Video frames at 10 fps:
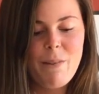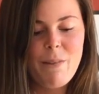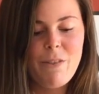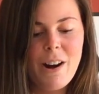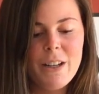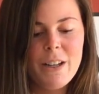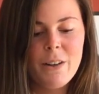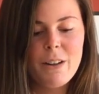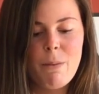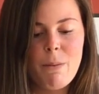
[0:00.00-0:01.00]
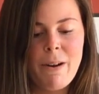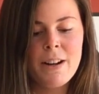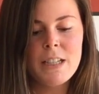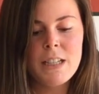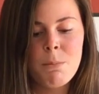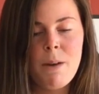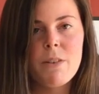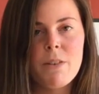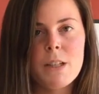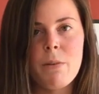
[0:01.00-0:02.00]
Before I knew it, my parents signed me up
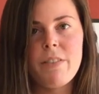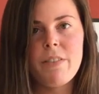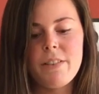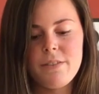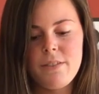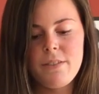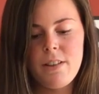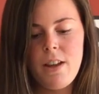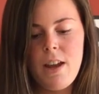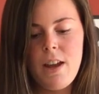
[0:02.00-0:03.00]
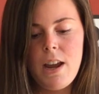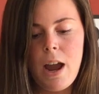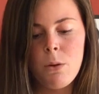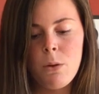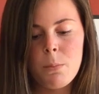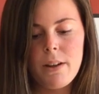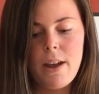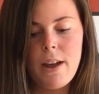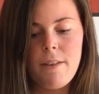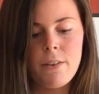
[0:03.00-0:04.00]
for summer fun. I will admit,
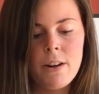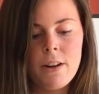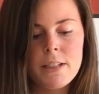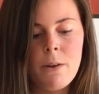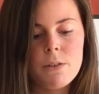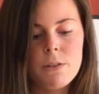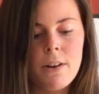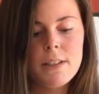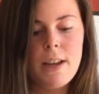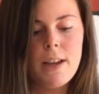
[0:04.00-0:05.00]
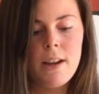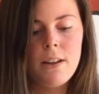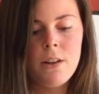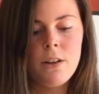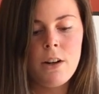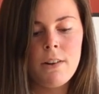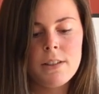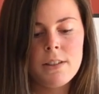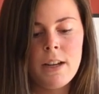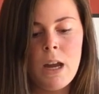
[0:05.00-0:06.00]
at first I was very sad and
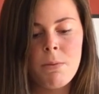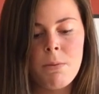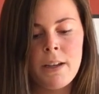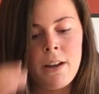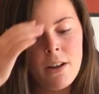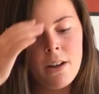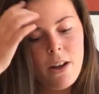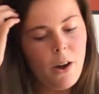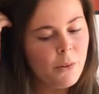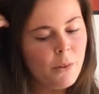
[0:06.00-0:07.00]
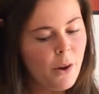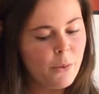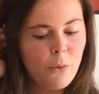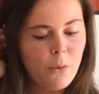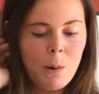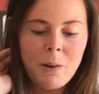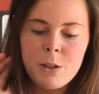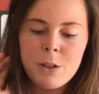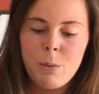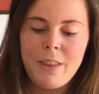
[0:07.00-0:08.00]
nervous and kept thinking, "Oh no, what am I
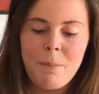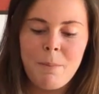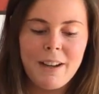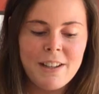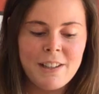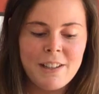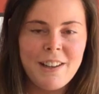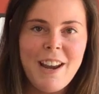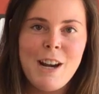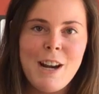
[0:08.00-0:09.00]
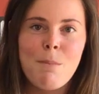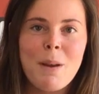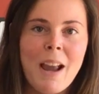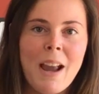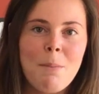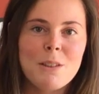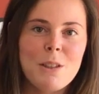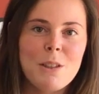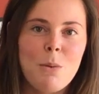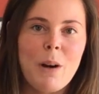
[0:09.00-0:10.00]
going to do without my cousin, not being able
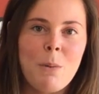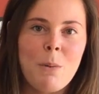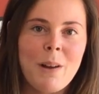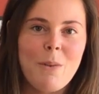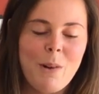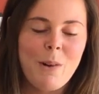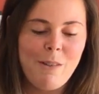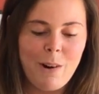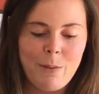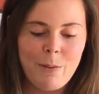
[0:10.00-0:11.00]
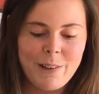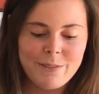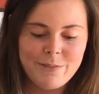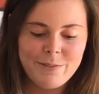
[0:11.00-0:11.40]
to do what I want whenever I want?"